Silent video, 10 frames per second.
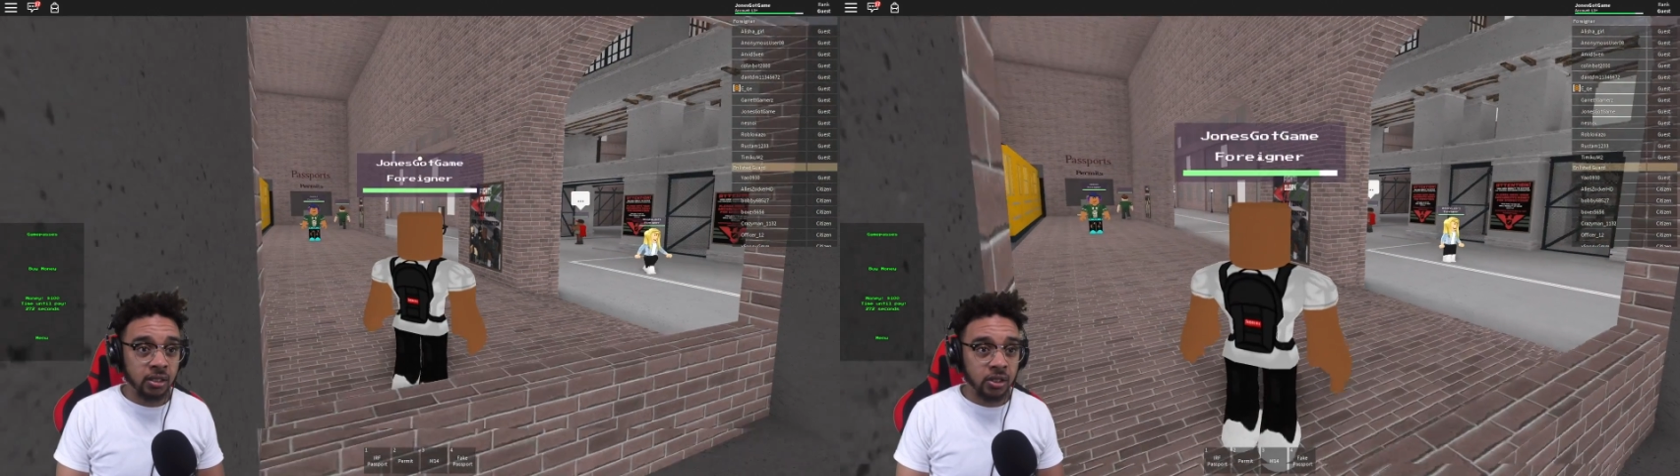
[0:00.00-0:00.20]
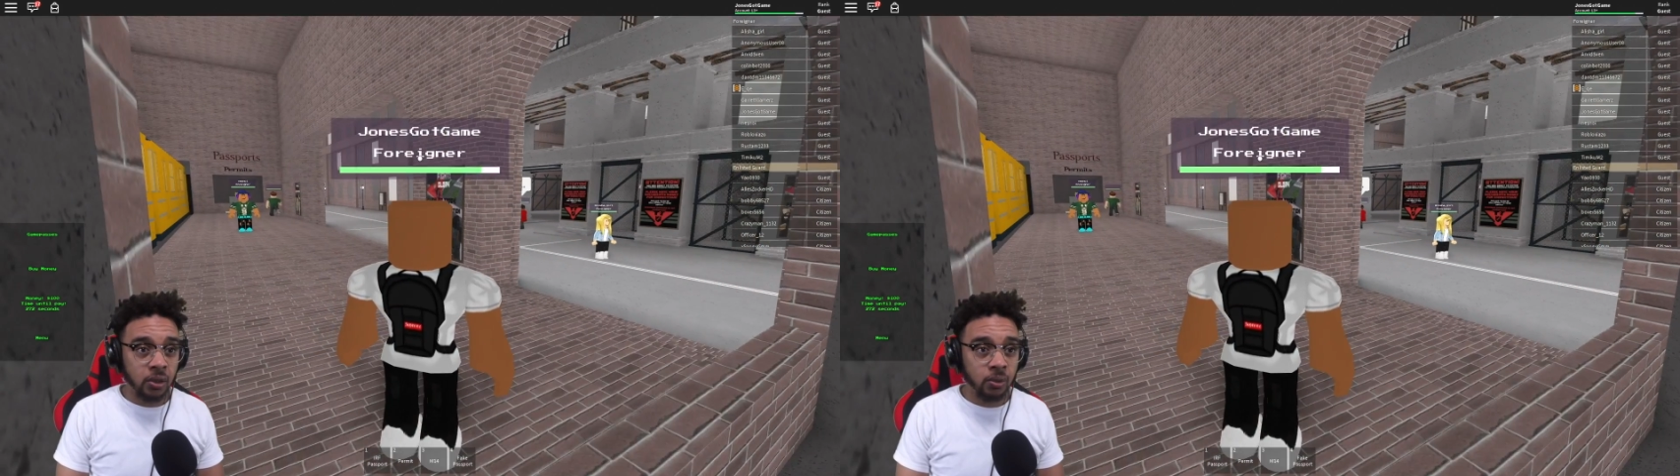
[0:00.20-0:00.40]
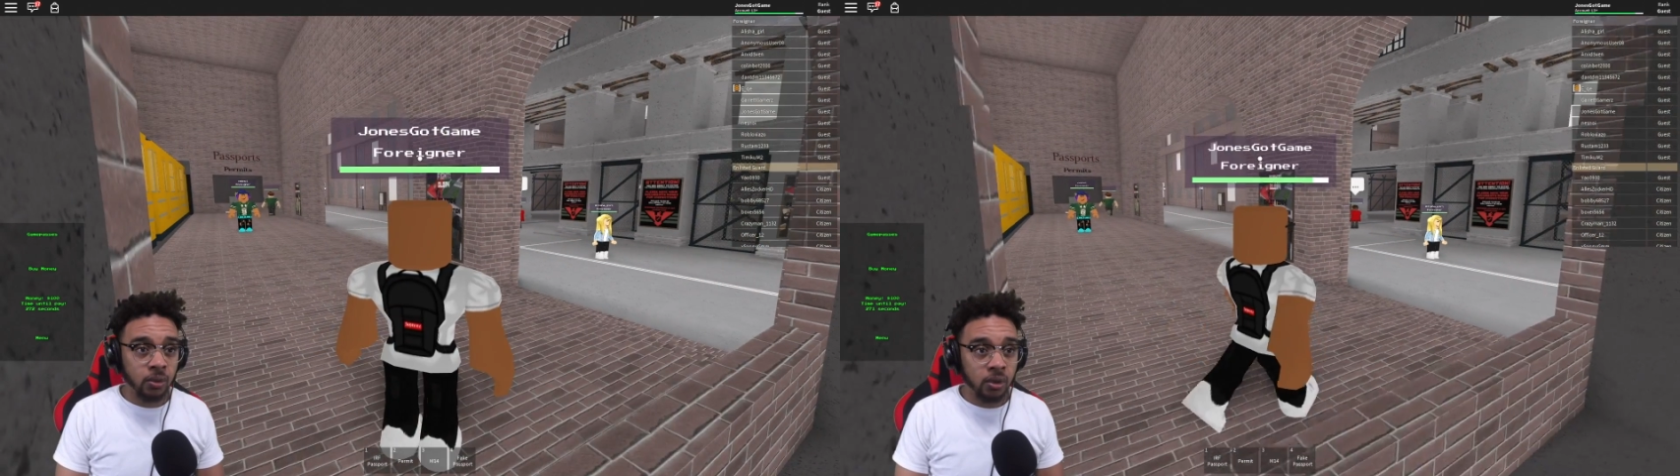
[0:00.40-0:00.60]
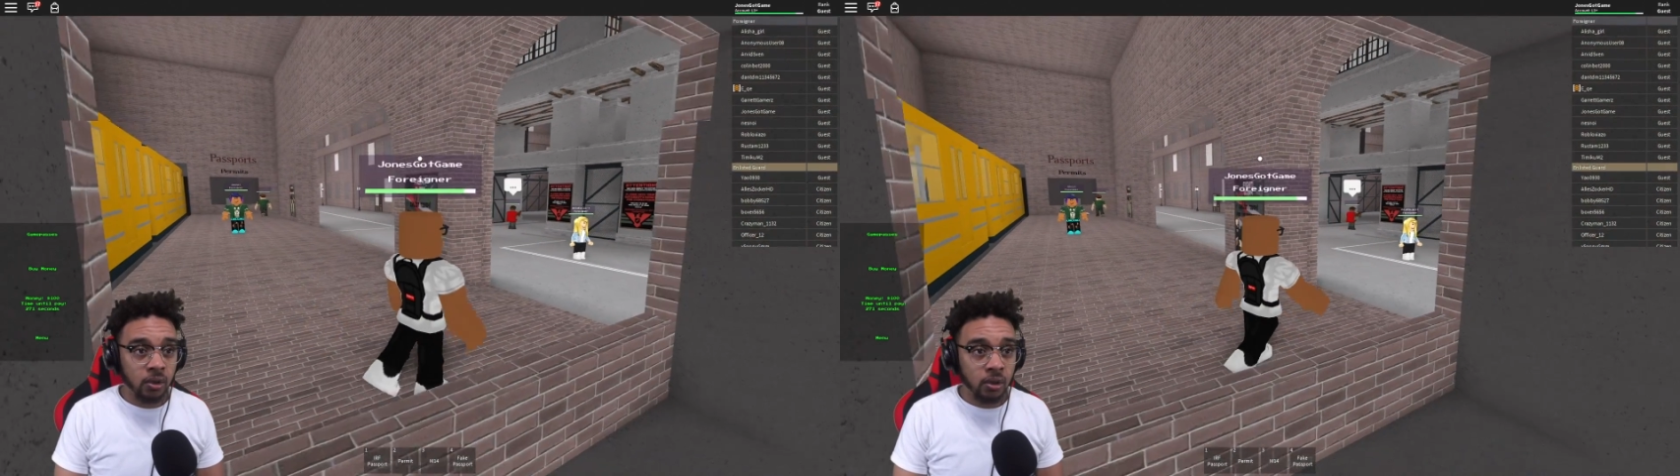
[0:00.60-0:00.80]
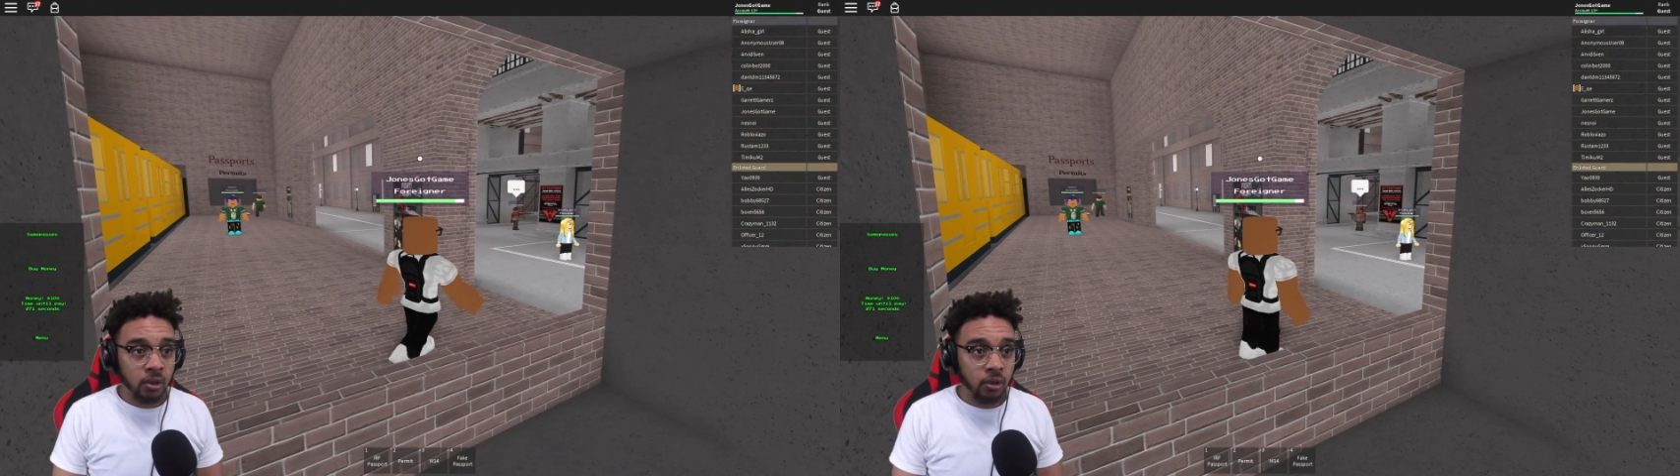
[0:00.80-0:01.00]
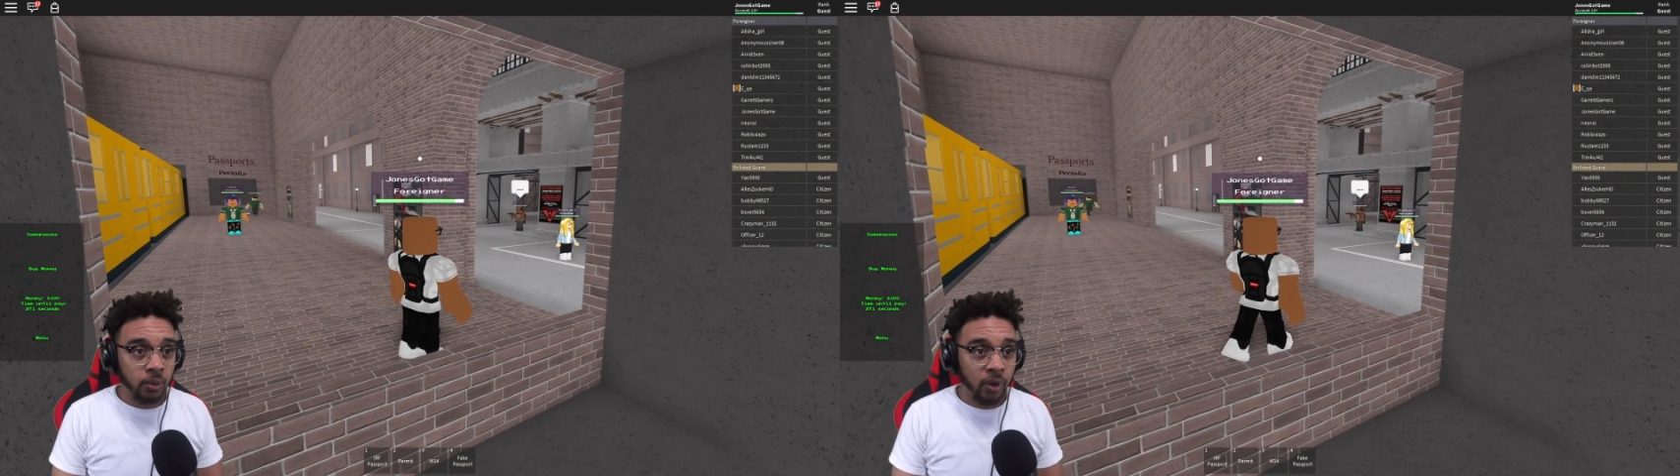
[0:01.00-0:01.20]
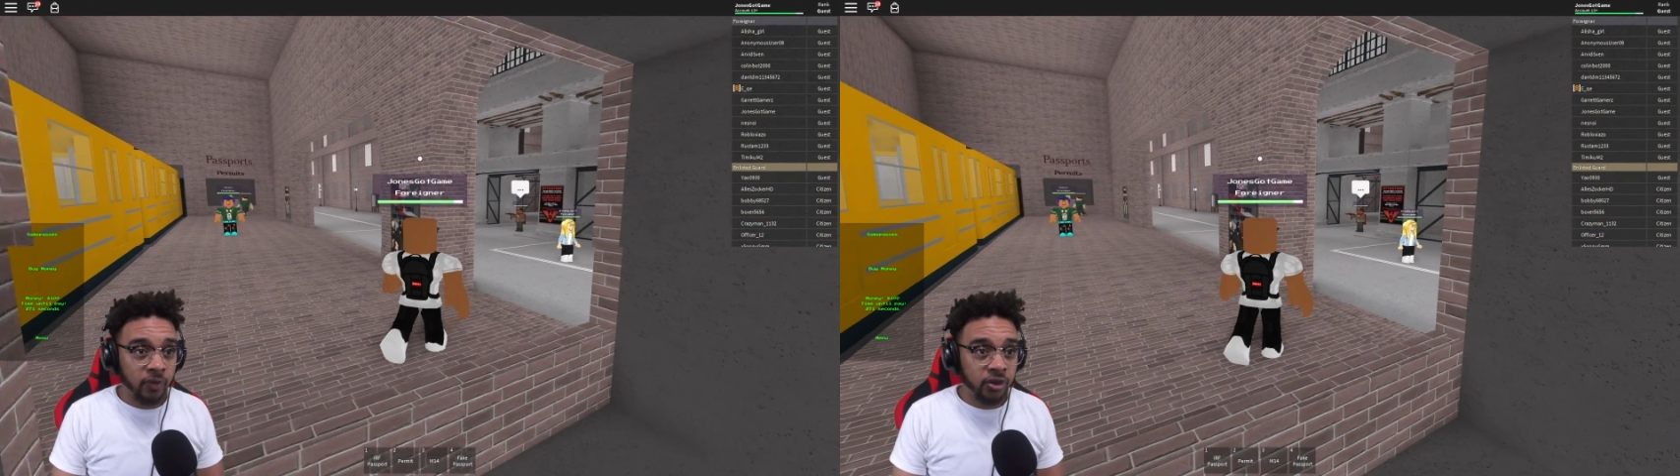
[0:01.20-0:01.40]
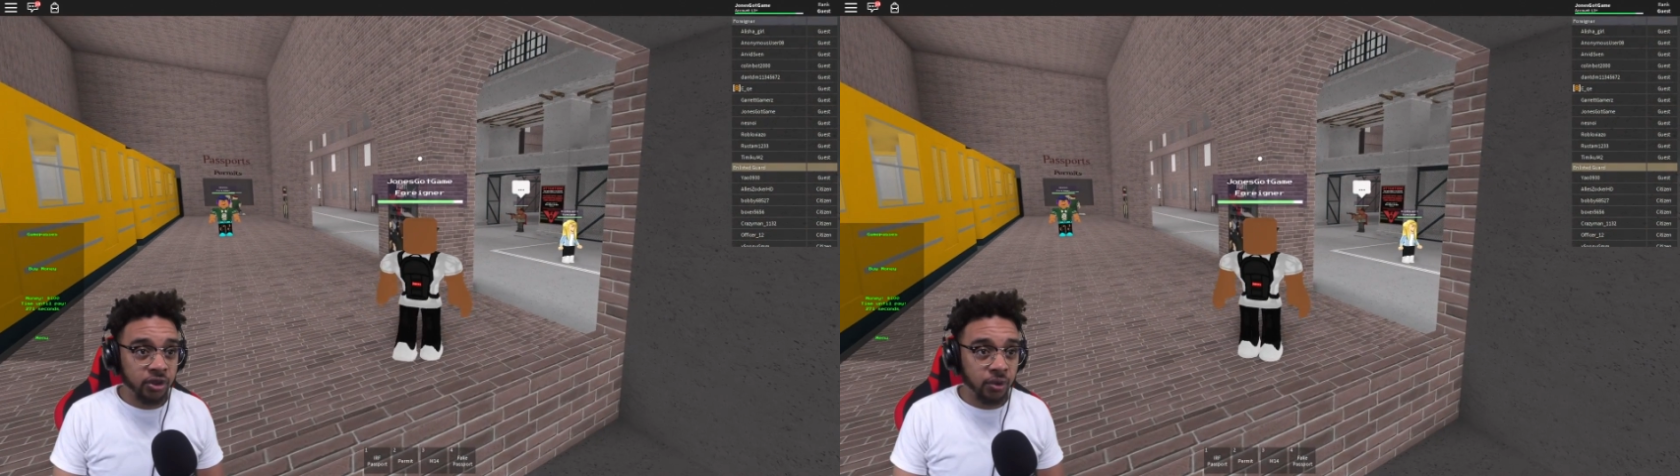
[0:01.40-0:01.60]
So
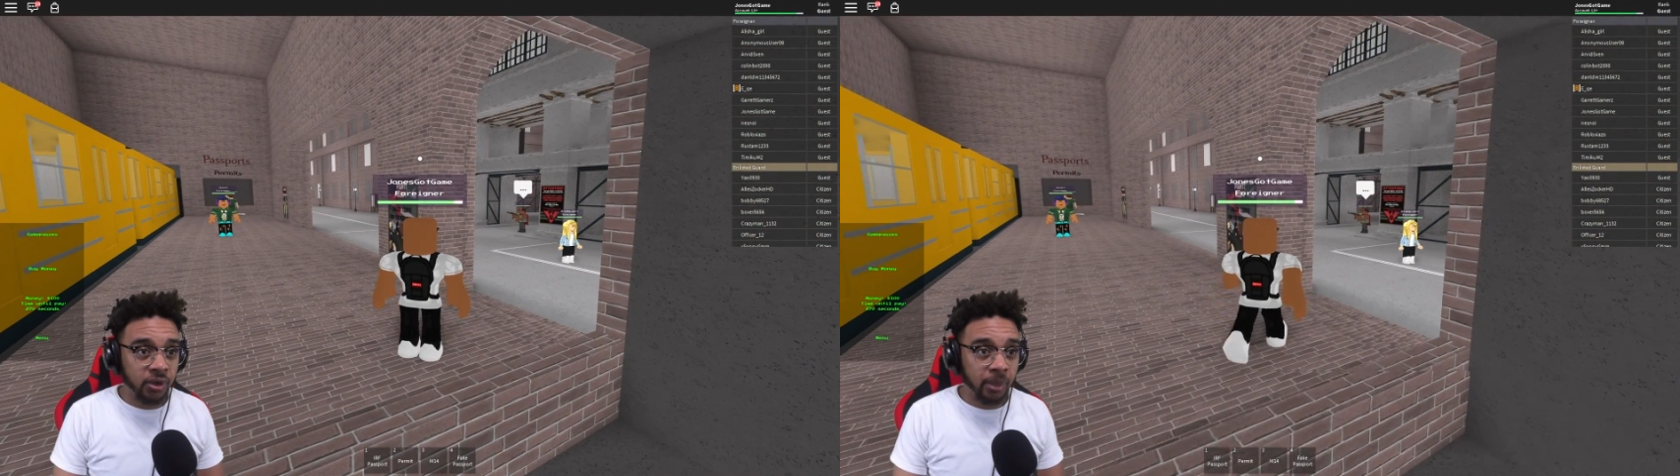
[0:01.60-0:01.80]
whoever's shooting,